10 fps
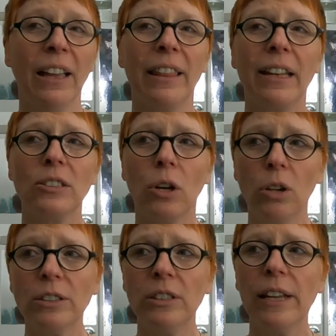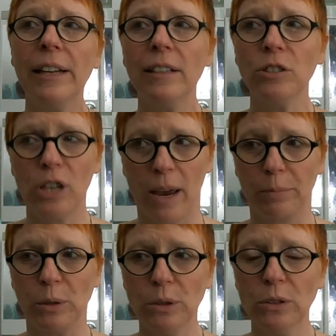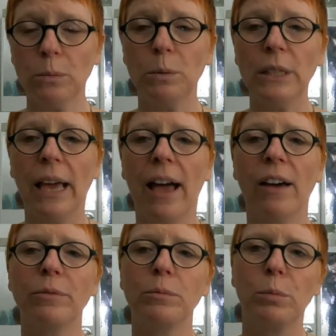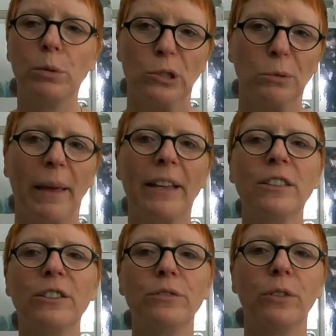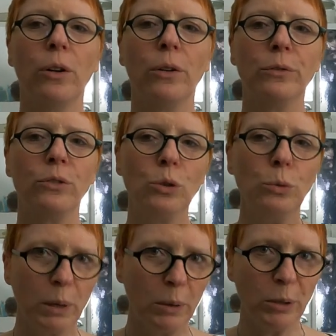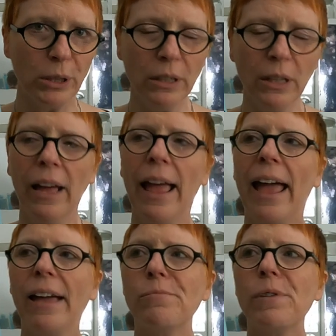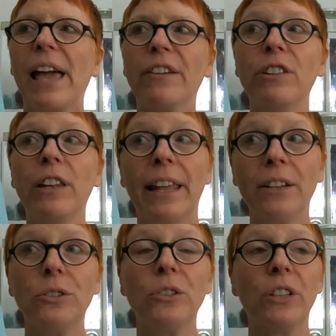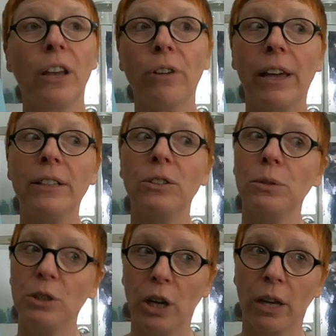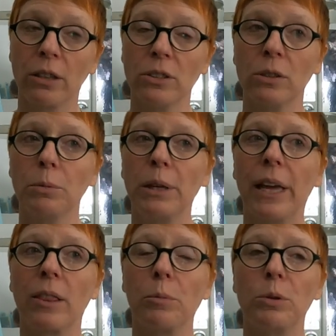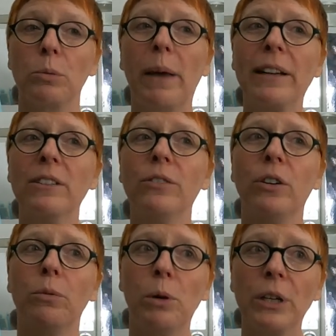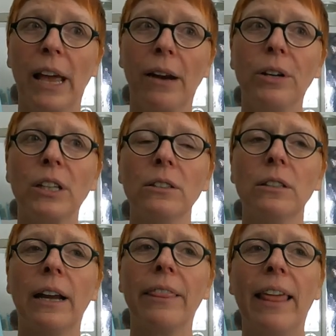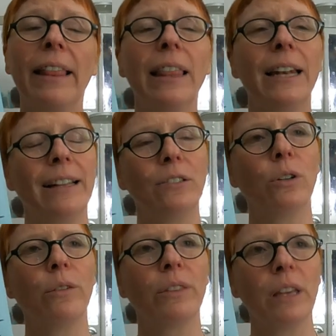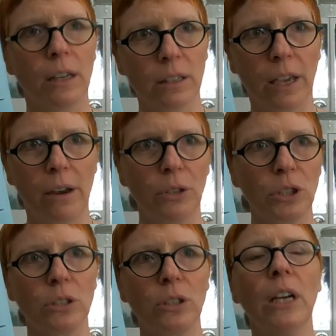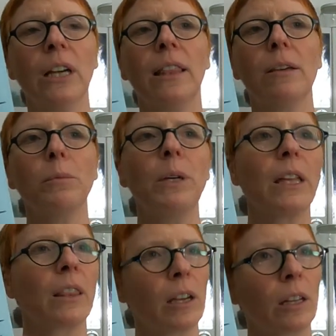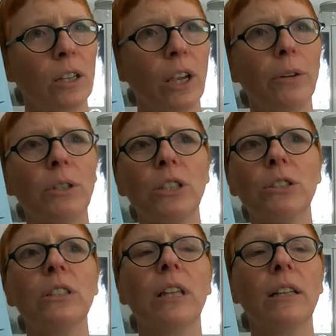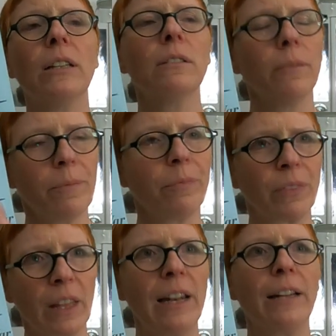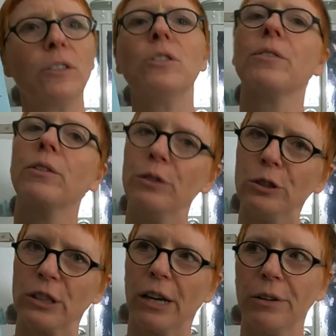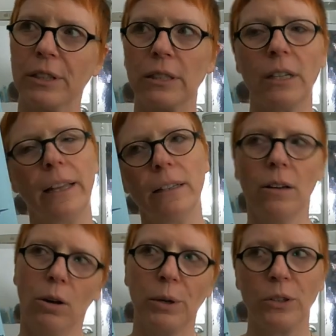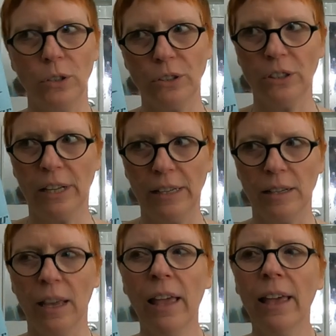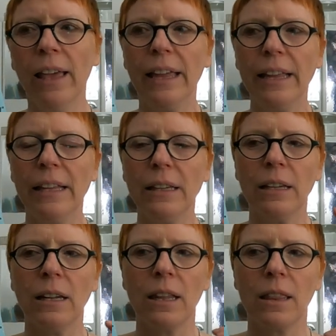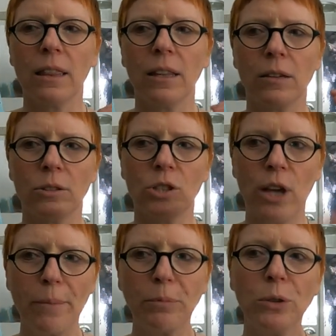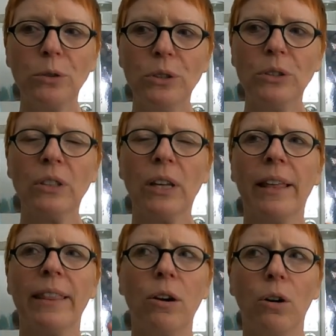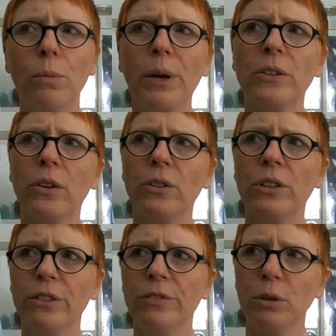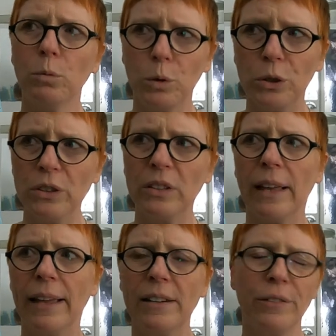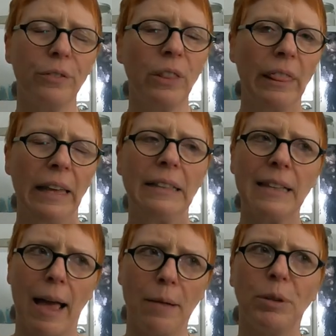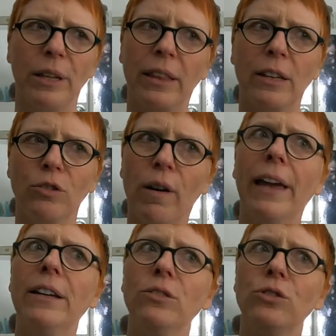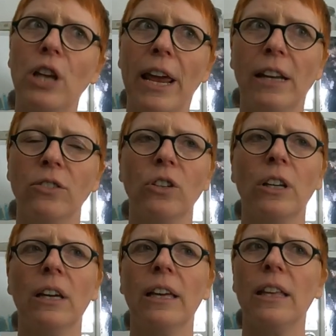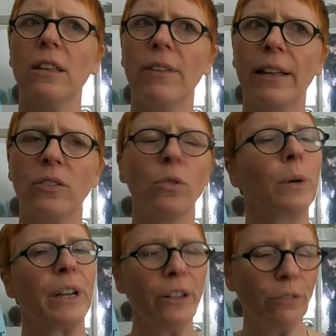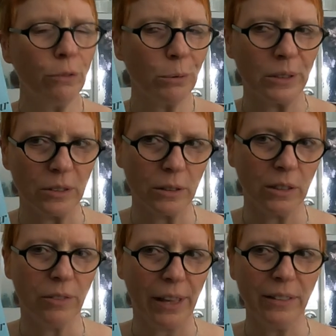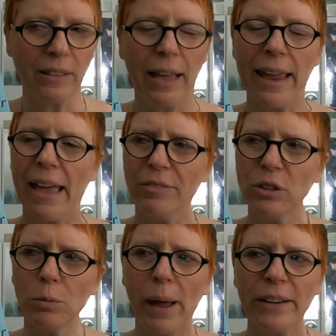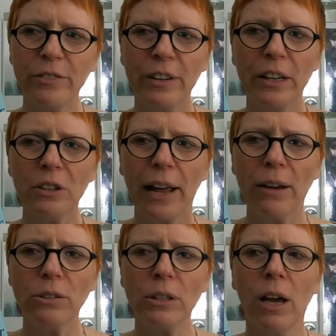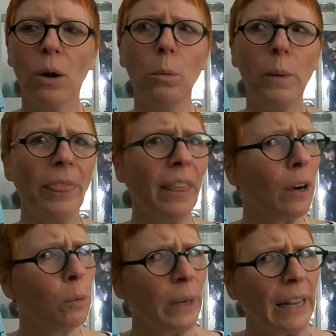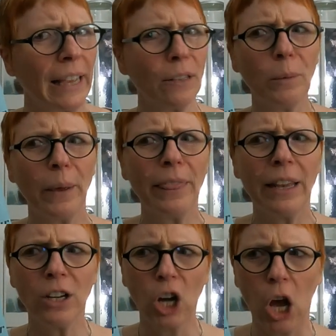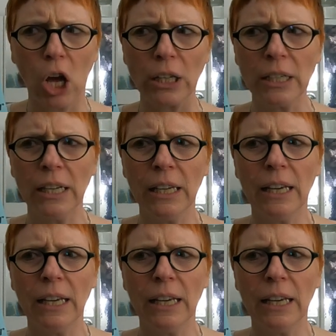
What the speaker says: There's alternating chapters. We have perspective of two people, and we have letters they write to each other. So we get the perspective of one character, and then the letter of the other character. Then we get the other character, and then the letter of the first character, and always alternating. In the chapters, they're always on different worlds and different things happen and they try to change events or influence events. I haven't quite figured out when they're winning and when they're not.